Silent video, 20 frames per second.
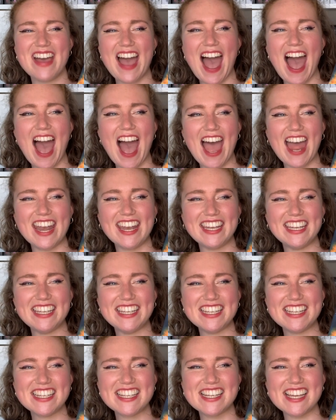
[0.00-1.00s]

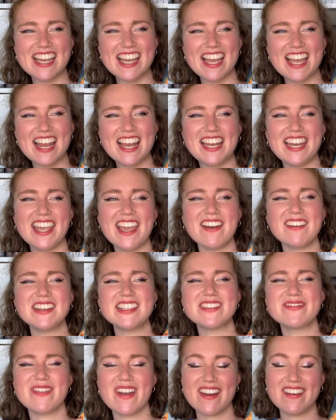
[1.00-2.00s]
And Leo
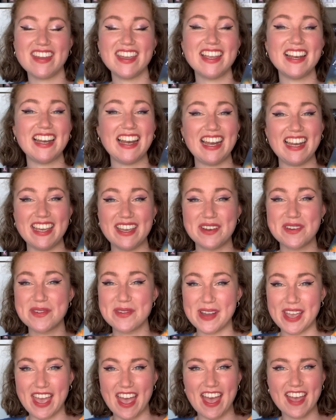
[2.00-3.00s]
is very clearly
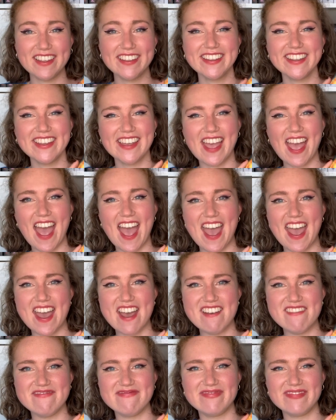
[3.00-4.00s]
queer.
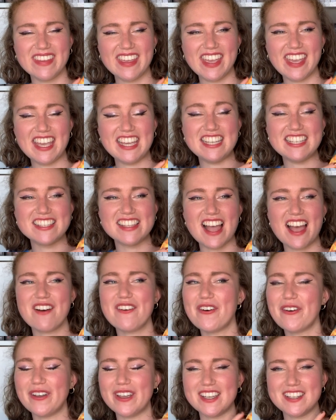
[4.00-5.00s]
He's like
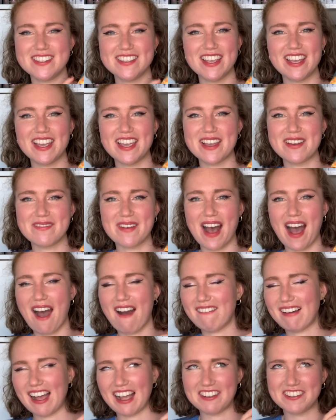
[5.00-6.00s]
always thinking about
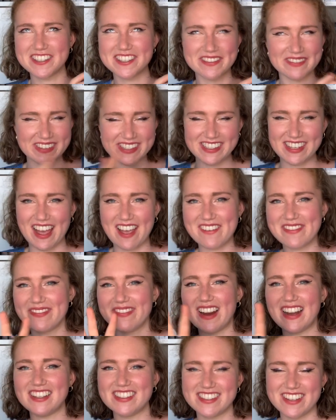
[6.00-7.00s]
how handsome his like
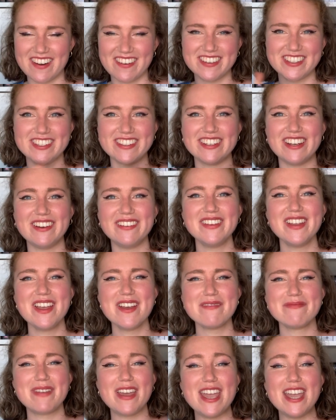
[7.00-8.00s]
friends are and stuff,
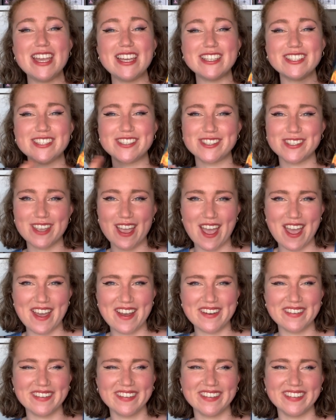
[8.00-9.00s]
but he is
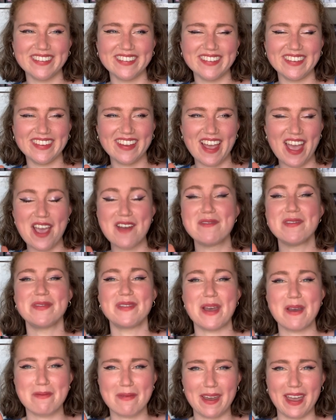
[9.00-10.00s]
so
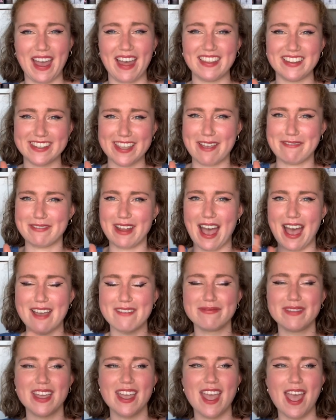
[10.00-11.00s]
homophobic at the same
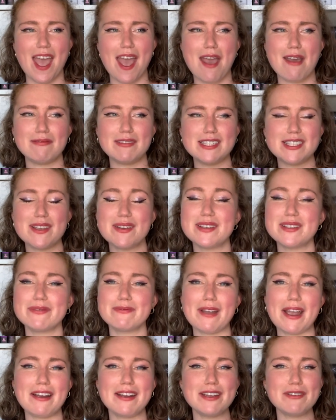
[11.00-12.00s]
time. So he's
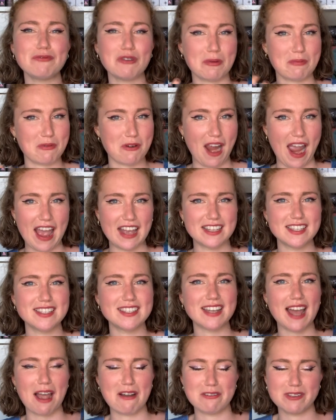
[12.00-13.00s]
very
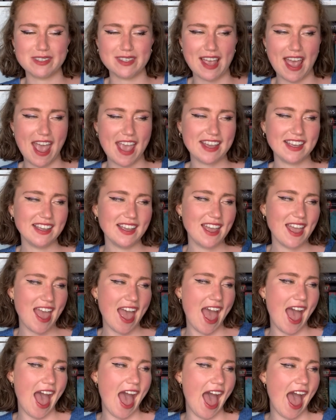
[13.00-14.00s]
repressed, I would say.
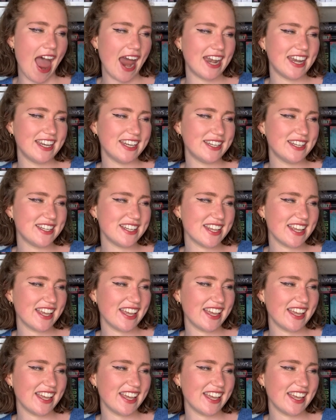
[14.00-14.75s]
And